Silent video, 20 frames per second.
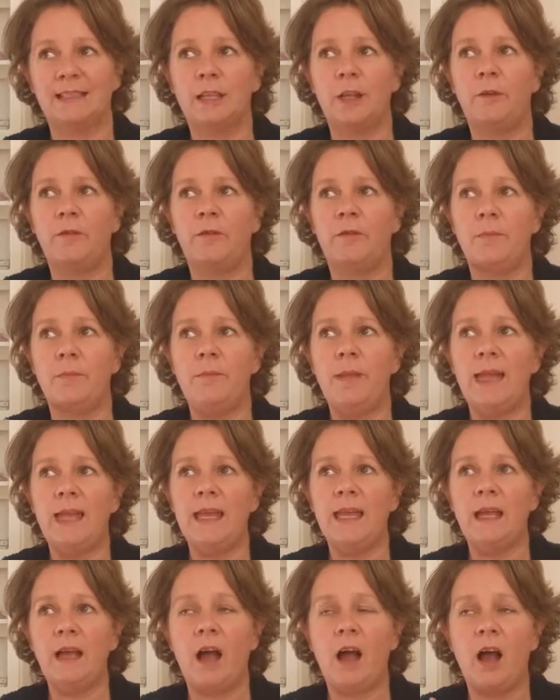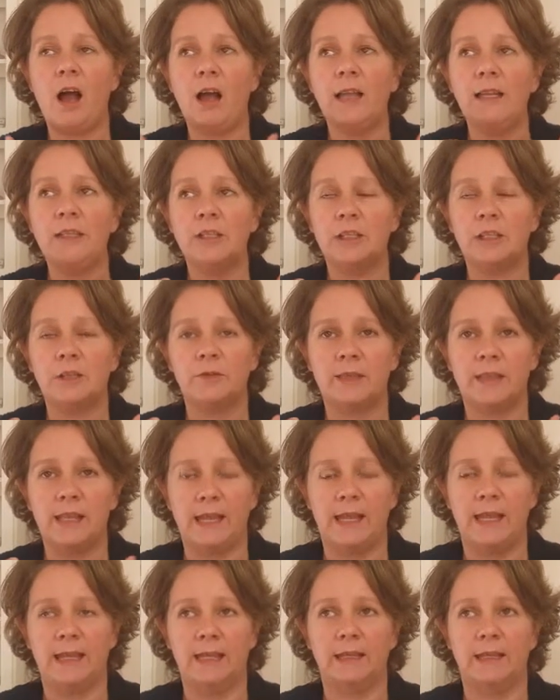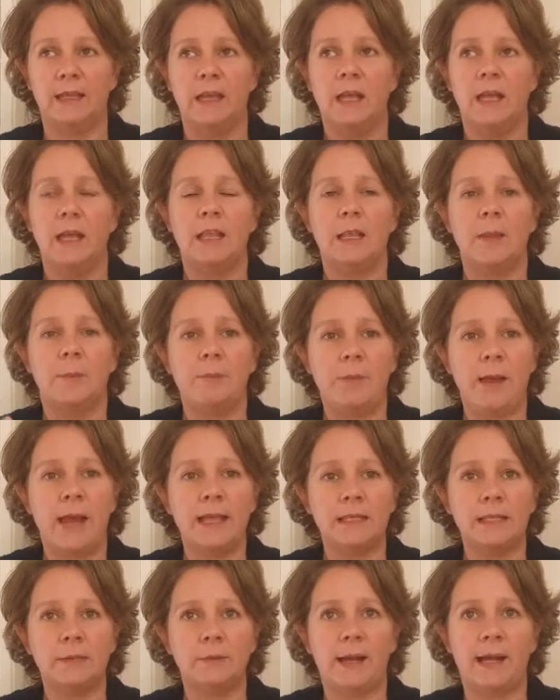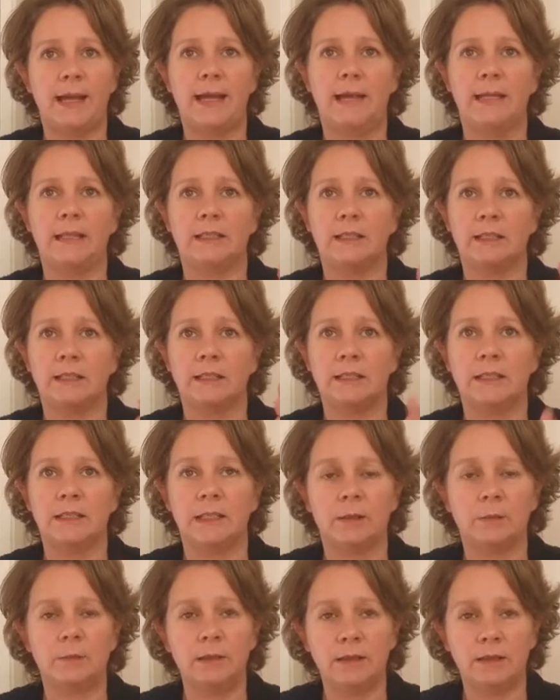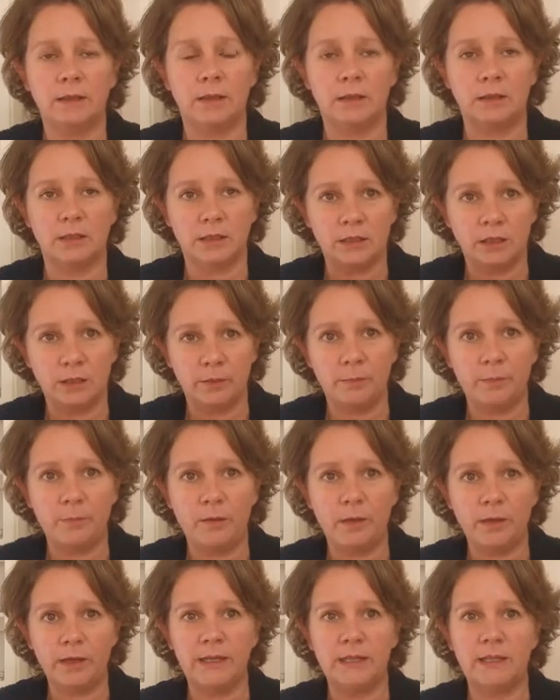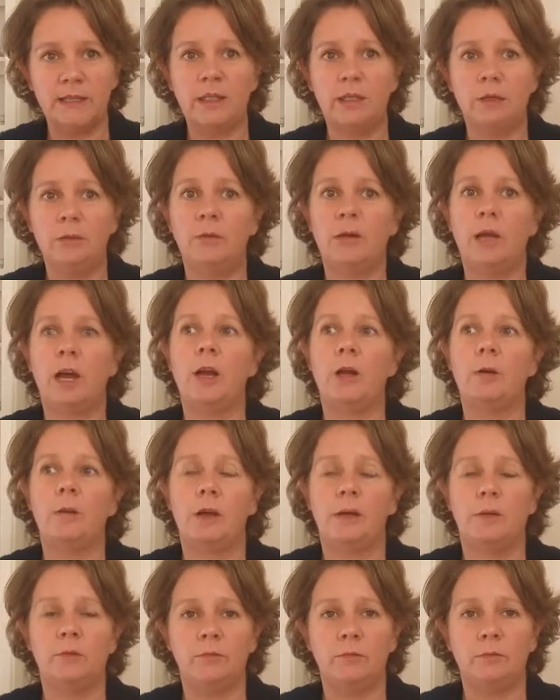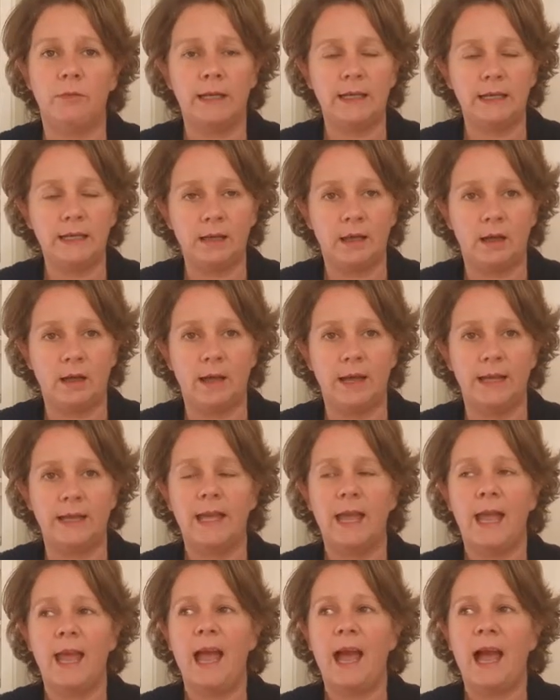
So for me, I just think the best way is to stick with the supermarket that you know and really like